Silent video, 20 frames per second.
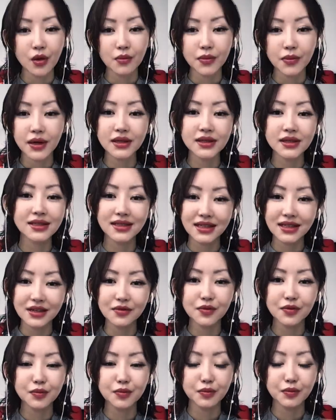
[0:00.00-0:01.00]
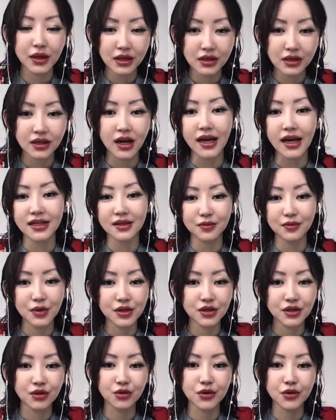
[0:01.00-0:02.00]
But still middle class
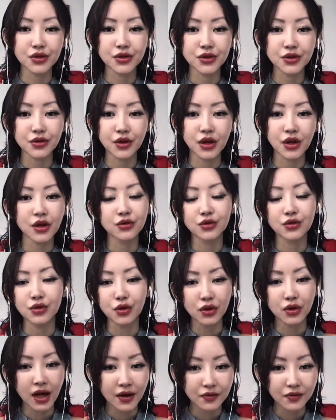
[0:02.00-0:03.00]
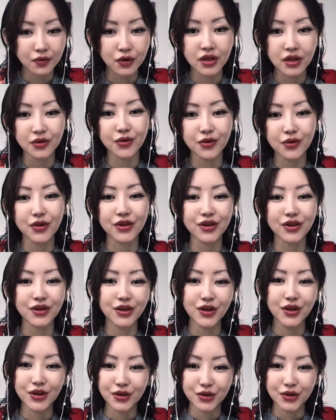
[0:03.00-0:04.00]
means in North Korea, you don't have running
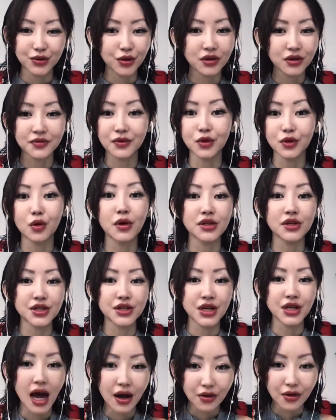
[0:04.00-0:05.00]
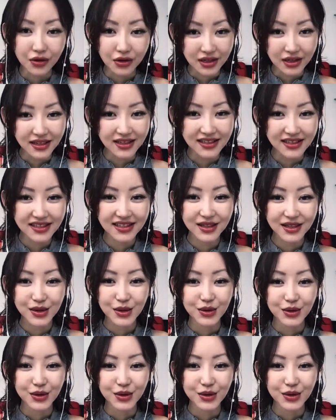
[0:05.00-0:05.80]
water. You don't even know what shower is.